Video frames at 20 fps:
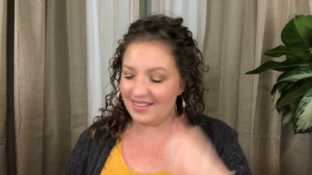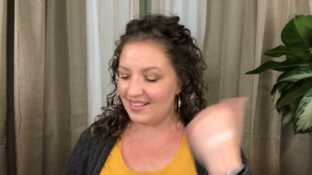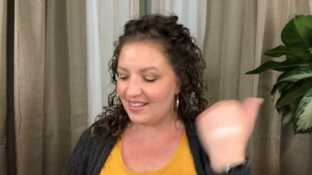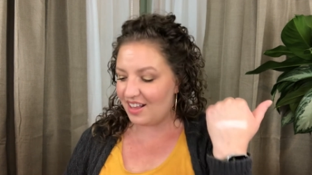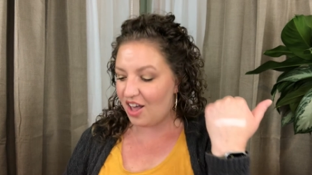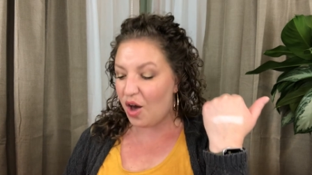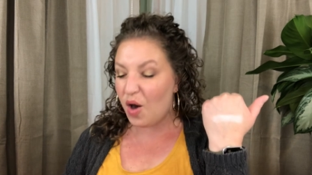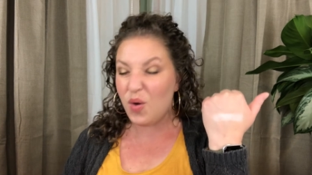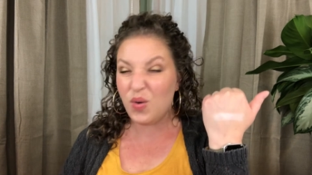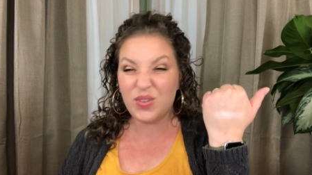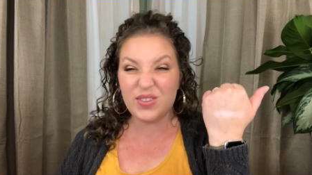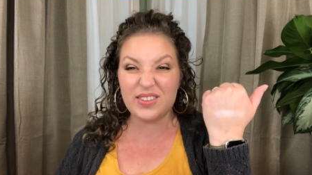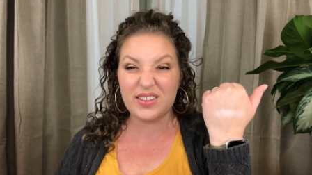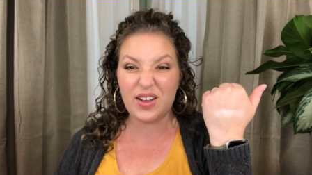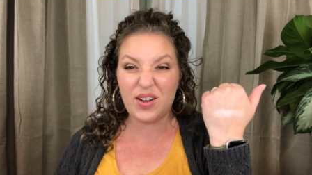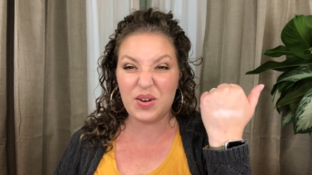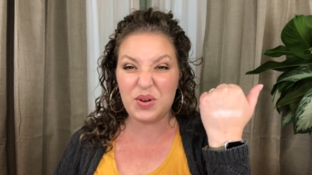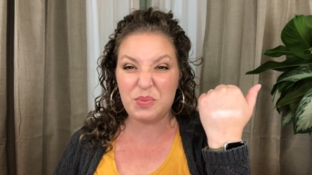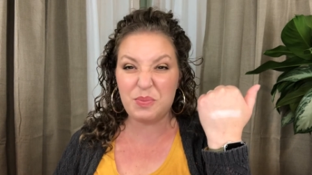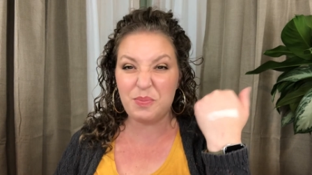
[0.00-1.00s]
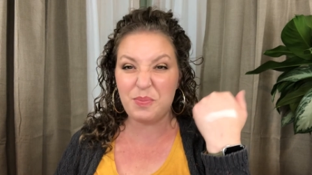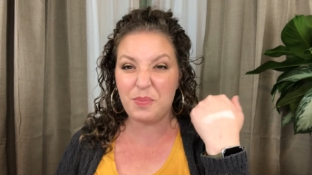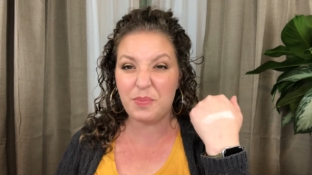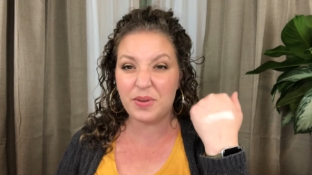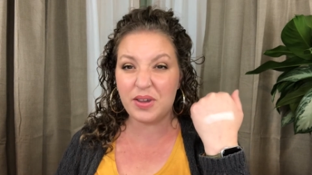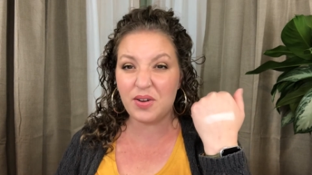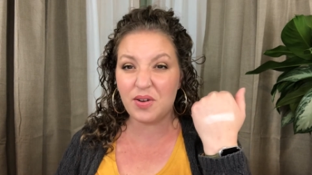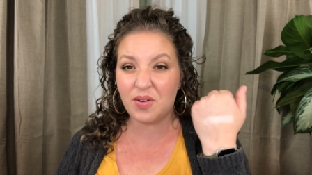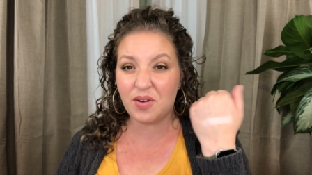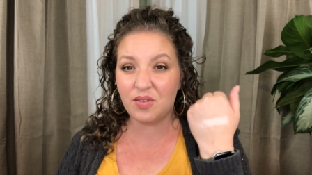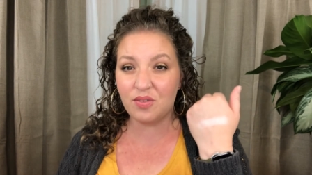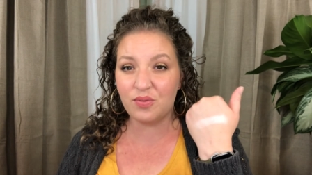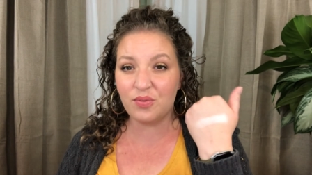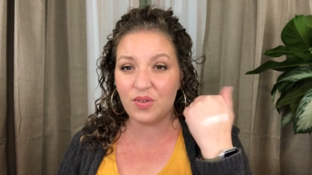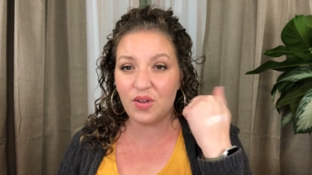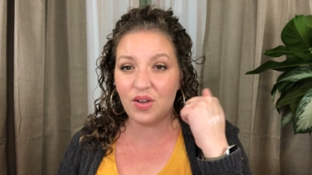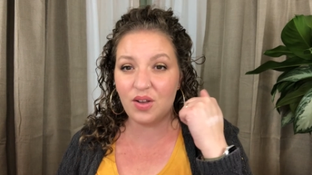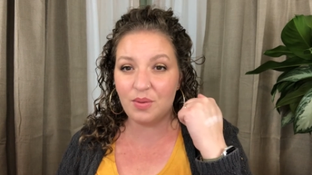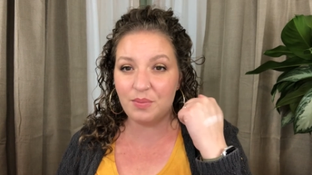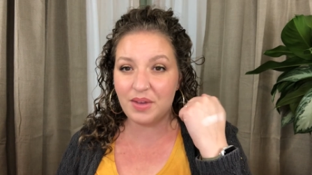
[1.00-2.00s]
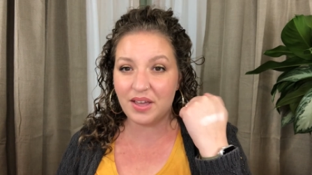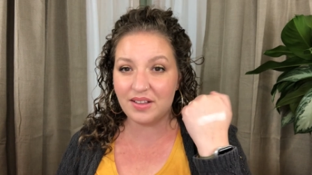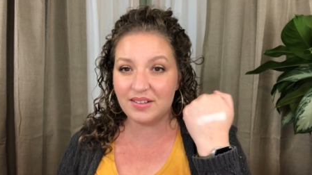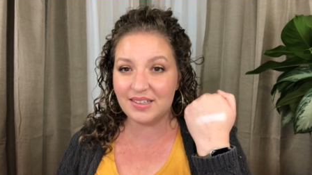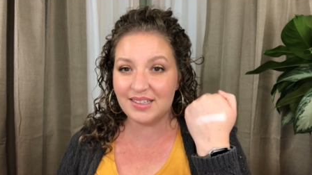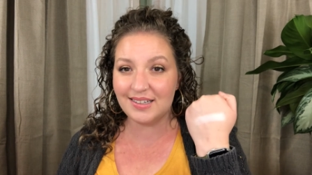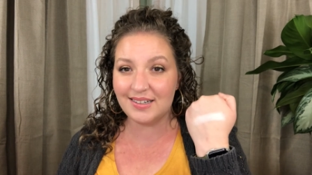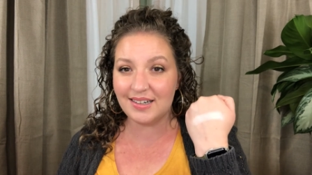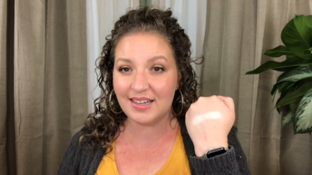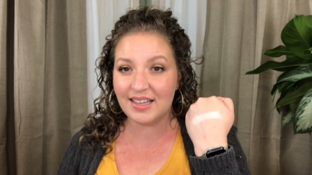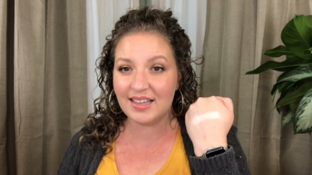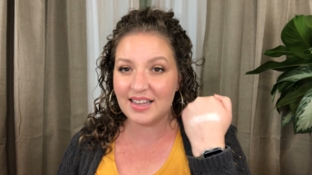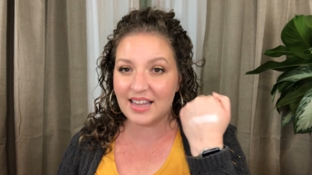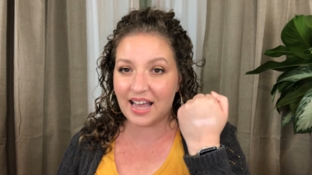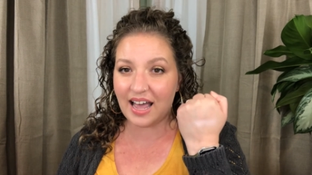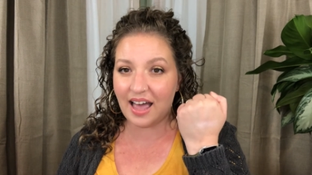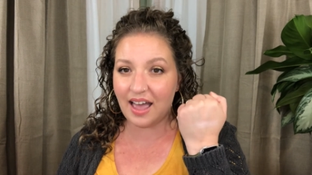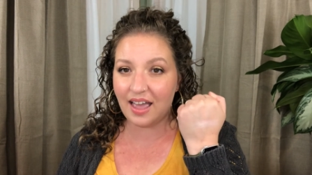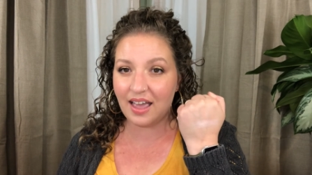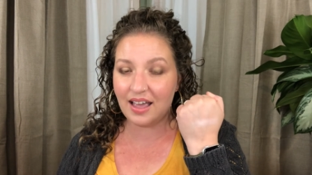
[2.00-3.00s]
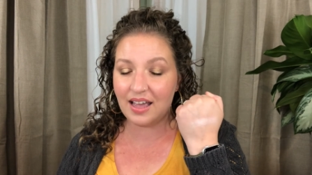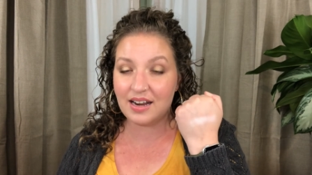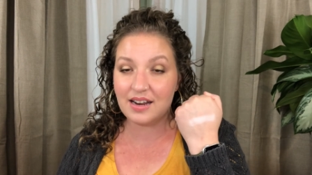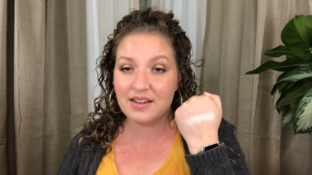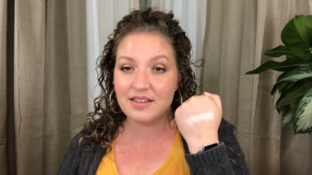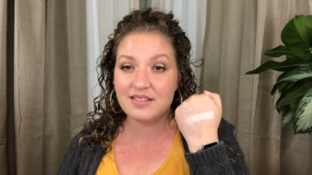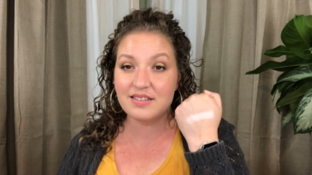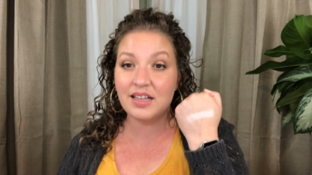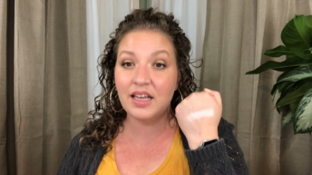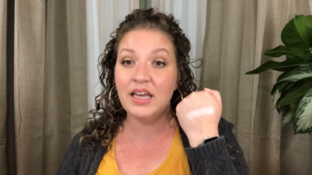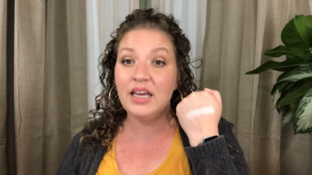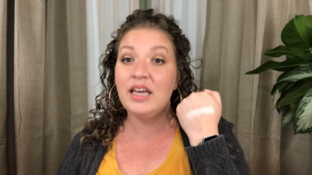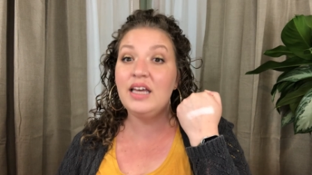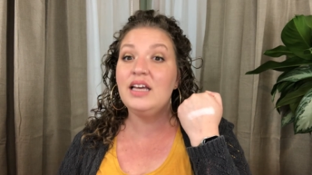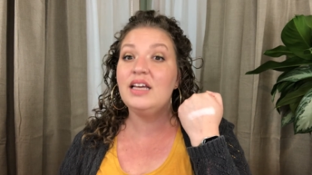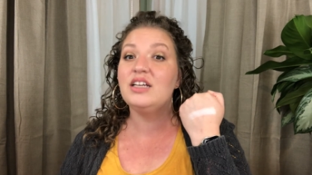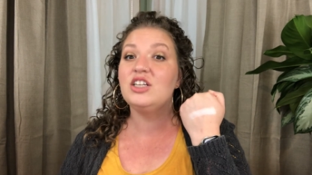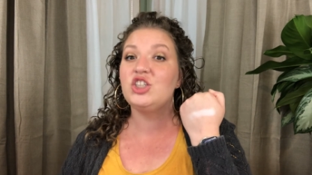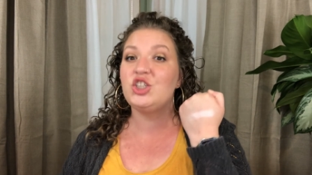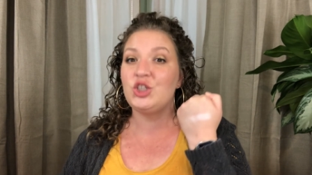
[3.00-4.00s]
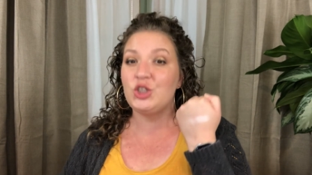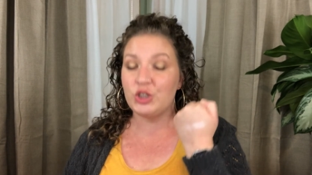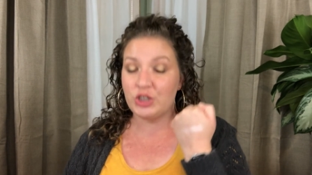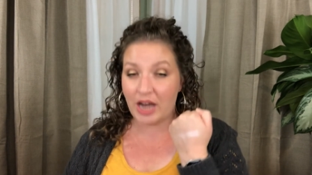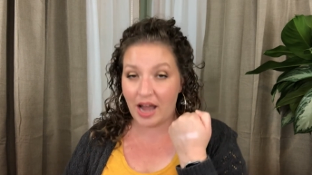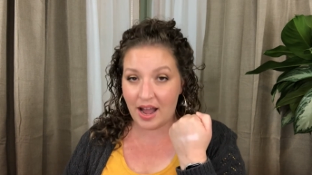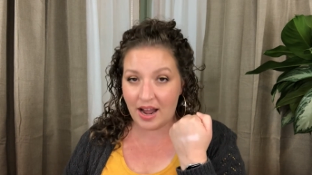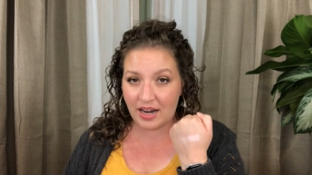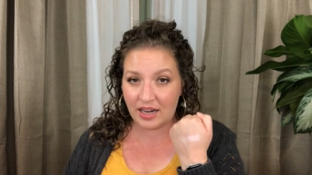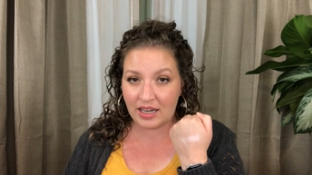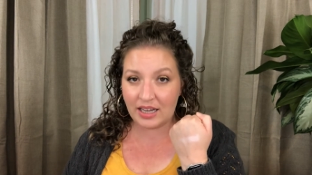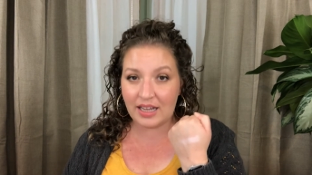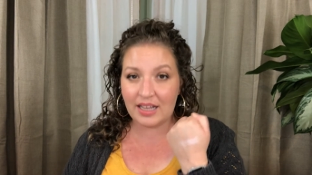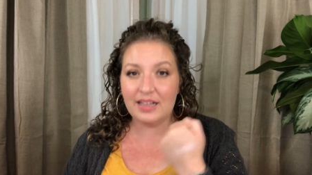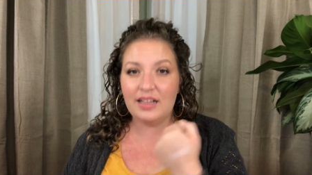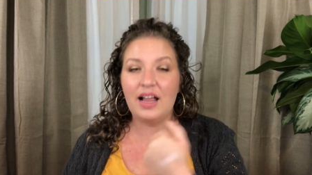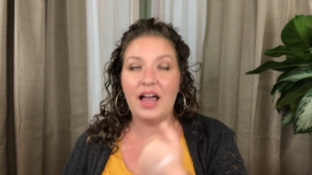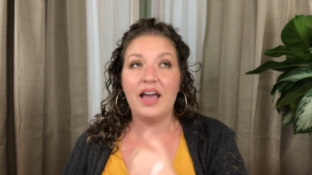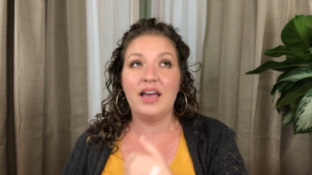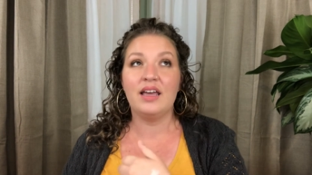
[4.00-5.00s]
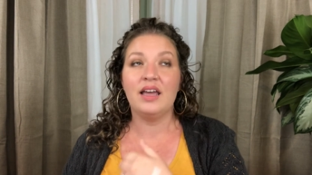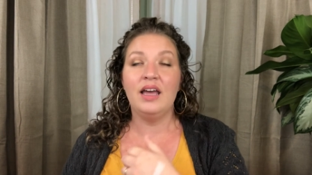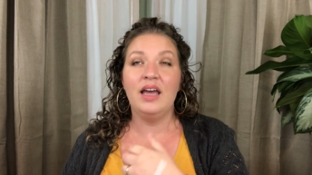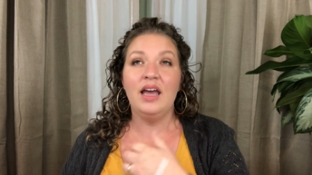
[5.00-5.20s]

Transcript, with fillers: so, so beautiful, but look at that. It is shiny. Like,